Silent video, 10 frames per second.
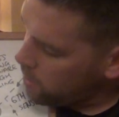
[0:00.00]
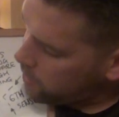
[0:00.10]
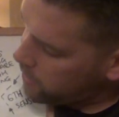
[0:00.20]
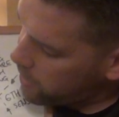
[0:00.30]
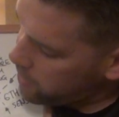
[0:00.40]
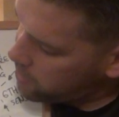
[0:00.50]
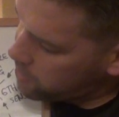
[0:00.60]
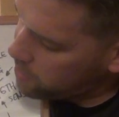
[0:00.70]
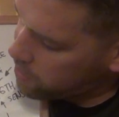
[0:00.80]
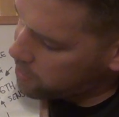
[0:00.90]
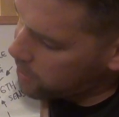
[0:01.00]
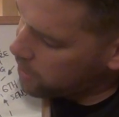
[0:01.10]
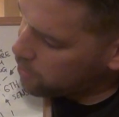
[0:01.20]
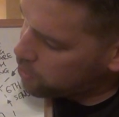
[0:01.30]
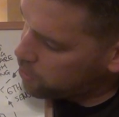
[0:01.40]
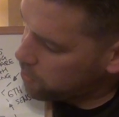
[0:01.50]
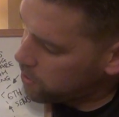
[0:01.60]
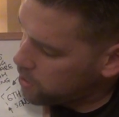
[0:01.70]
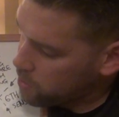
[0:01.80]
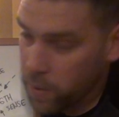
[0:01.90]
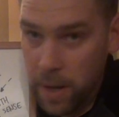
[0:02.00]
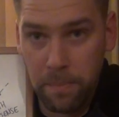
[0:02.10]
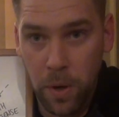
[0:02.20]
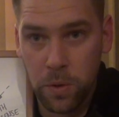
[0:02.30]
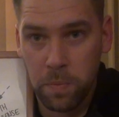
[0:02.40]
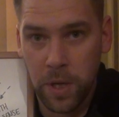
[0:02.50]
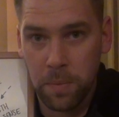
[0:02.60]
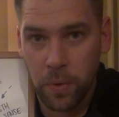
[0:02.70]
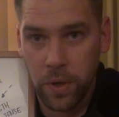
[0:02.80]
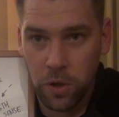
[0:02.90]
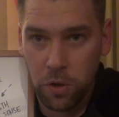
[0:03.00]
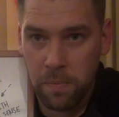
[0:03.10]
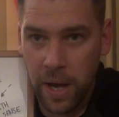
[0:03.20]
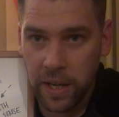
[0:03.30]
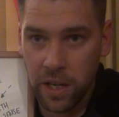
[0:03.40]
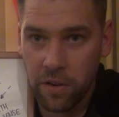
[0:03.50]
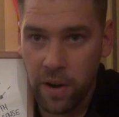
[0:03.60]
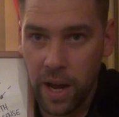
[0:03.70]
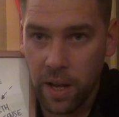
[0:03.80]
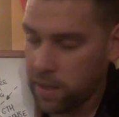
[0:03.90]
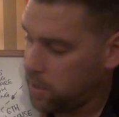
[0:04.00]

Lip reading: Now this is stage 2. This is where most people in humanity are at.